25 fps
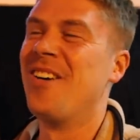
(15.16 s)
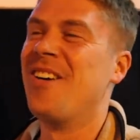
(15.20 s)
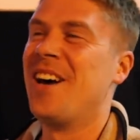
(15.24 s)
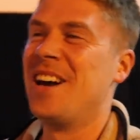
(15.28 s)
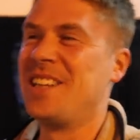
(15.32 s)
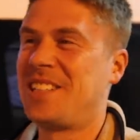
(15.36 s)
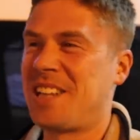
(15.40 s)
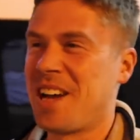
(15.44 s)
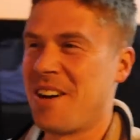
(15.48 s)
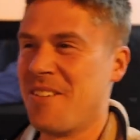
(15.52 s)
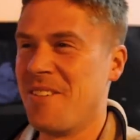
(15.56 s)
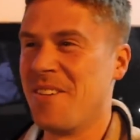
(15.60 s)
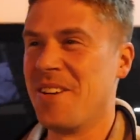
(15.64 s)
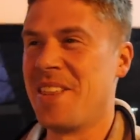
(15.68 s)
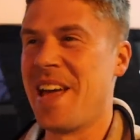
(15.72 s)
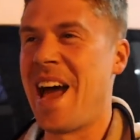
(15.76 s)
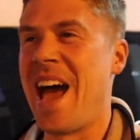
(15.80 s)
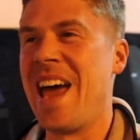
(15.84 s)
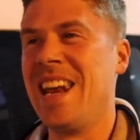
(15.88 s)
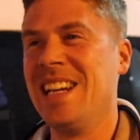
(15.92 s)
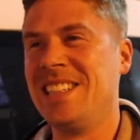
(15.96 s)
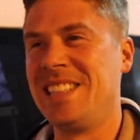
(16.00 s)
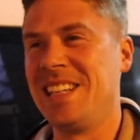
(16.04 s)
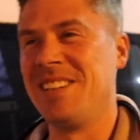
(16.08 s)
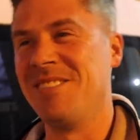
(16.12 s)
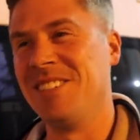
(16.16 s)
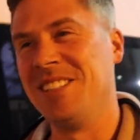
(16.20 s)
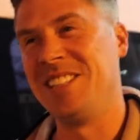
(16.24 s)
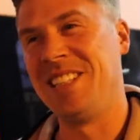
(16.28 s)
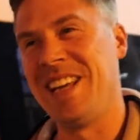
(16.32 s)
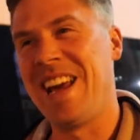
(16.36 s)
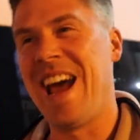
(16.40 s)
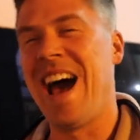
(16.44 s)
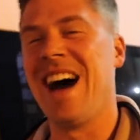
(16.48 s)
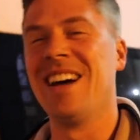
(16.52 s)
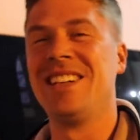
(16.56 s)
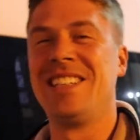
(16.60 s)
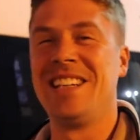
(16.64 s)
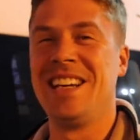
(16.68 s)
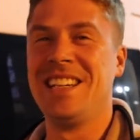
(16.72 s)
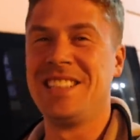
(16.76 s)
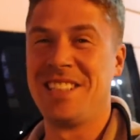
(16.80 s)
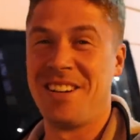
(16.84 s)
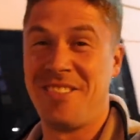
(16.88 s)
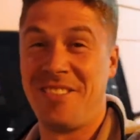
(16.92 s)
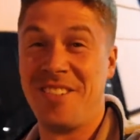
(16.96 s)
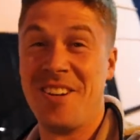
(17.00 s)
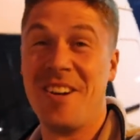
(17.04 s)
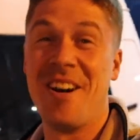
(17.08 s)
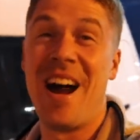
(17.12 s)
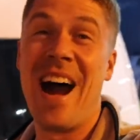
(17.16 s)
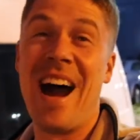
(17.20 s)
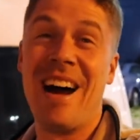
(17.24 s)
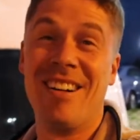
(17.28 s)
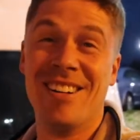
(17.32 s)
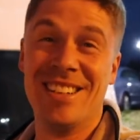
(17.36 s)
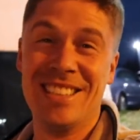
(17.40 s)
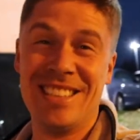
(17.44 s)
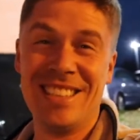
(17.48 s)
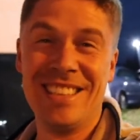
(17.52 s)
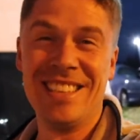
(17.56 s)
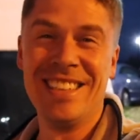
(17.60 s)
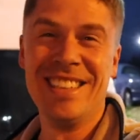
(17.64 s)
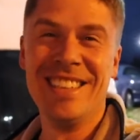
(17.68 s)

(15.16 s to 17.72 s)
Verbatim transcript: Always coming with the energy. We'll see how she is in a few hours.